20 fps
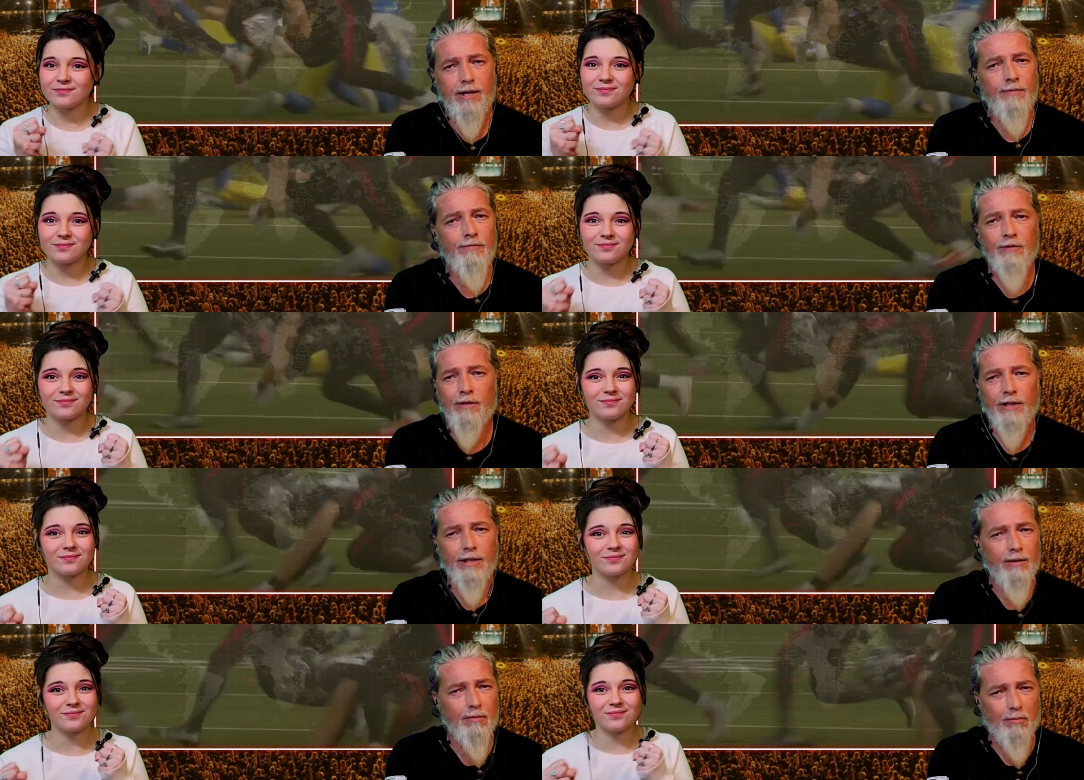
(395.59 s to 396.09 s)

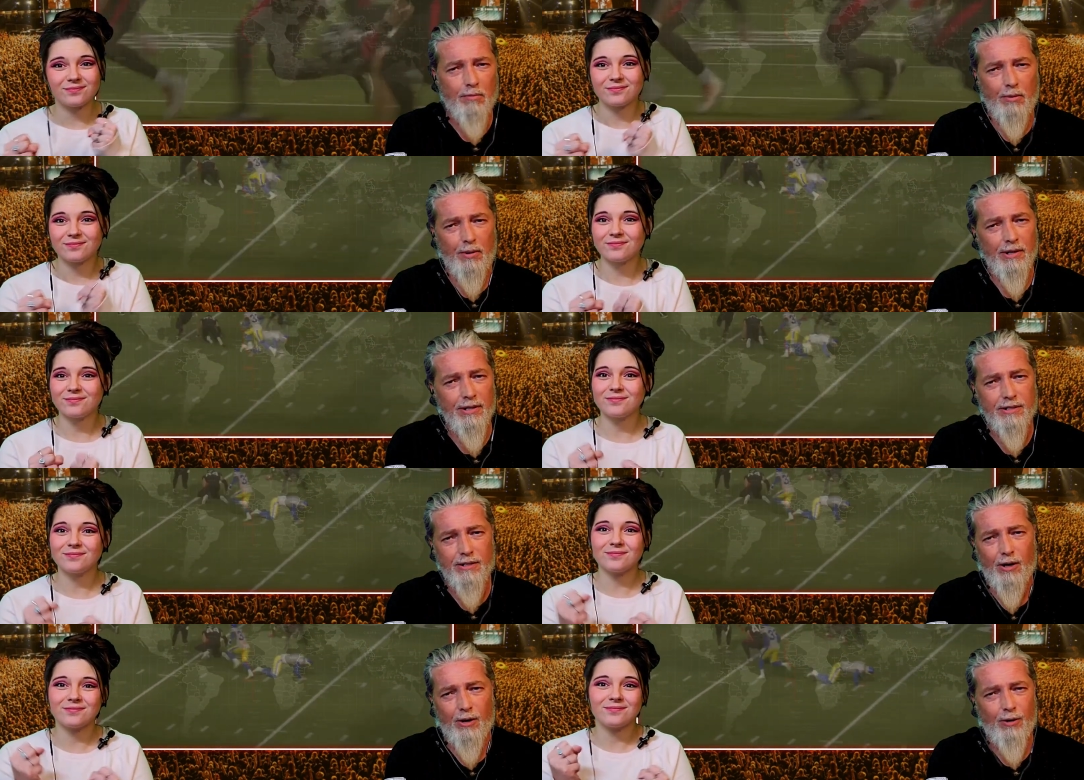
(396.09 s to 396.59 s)
Speaker 1: definitely
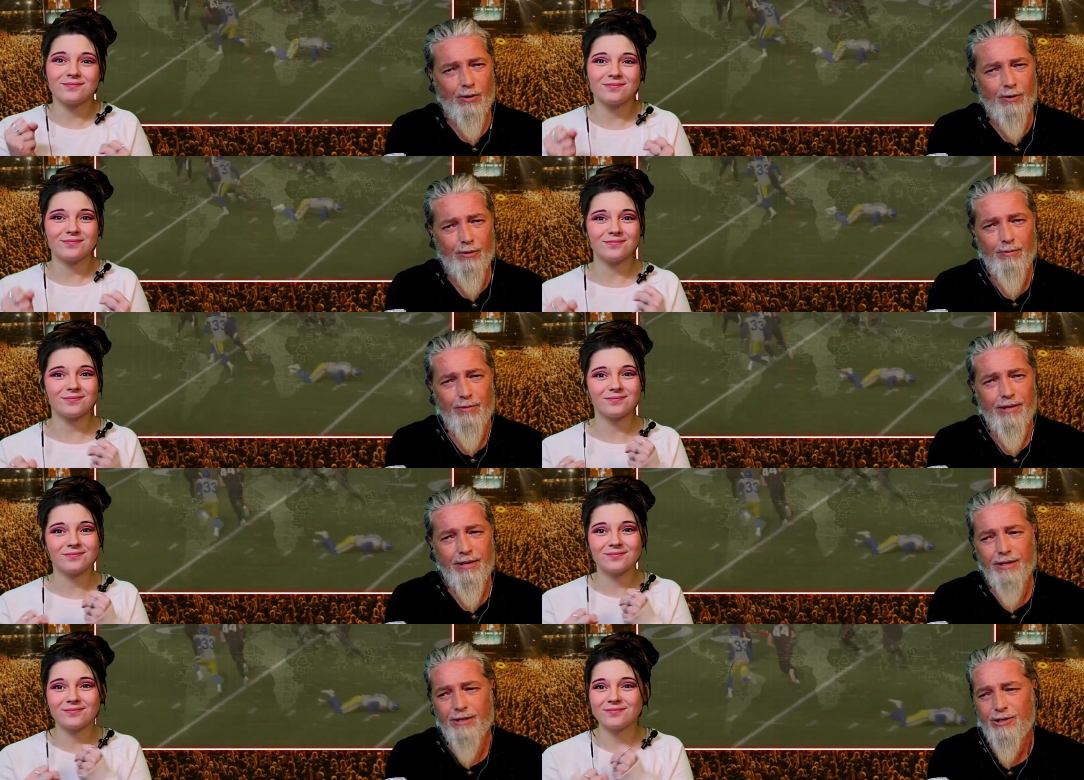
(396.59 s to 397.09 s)
embrace her
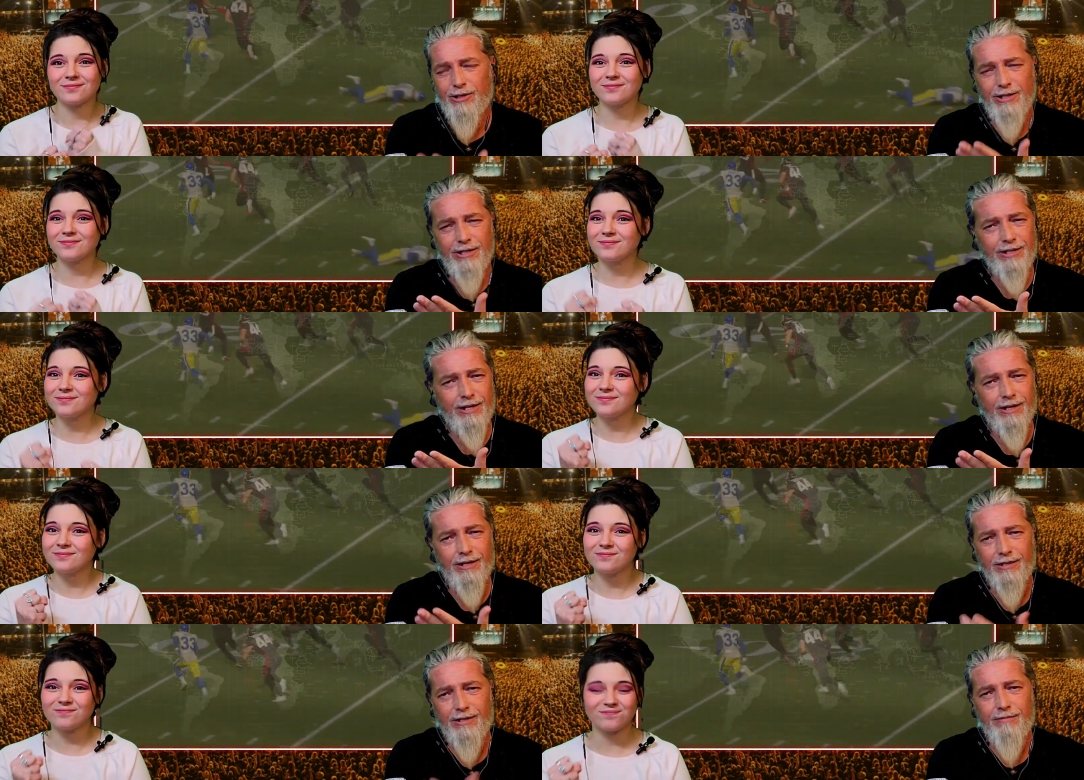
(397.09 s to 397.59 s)
because
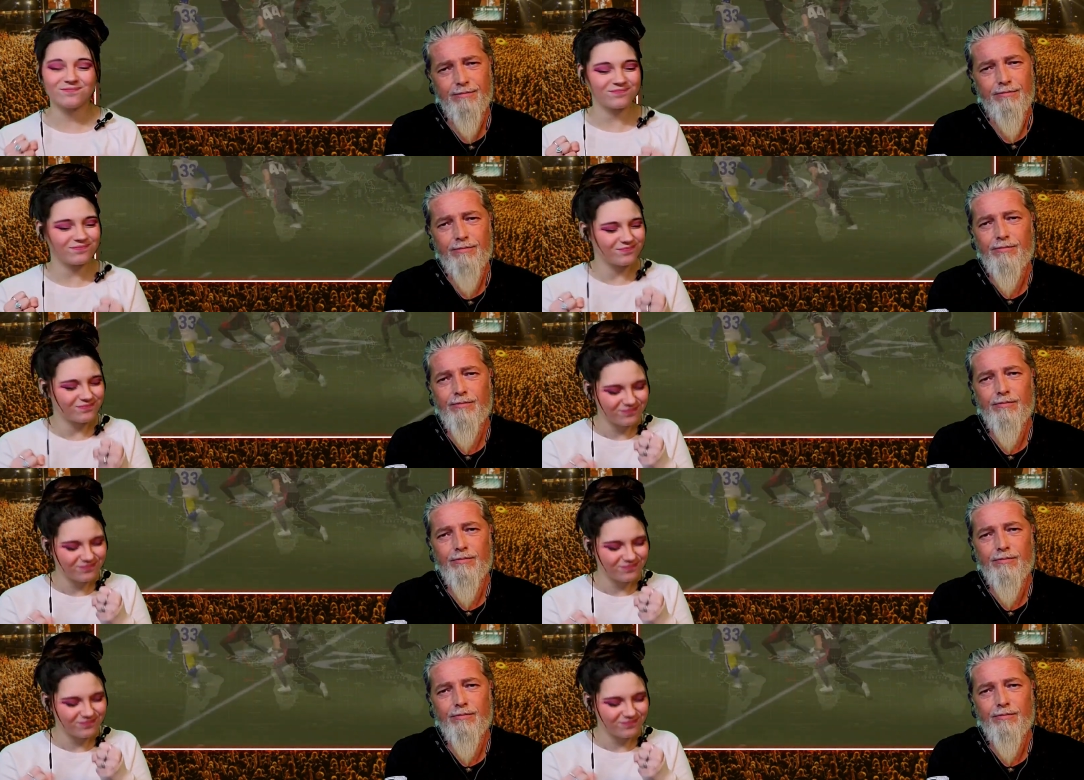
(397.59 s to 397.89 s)
she's going to,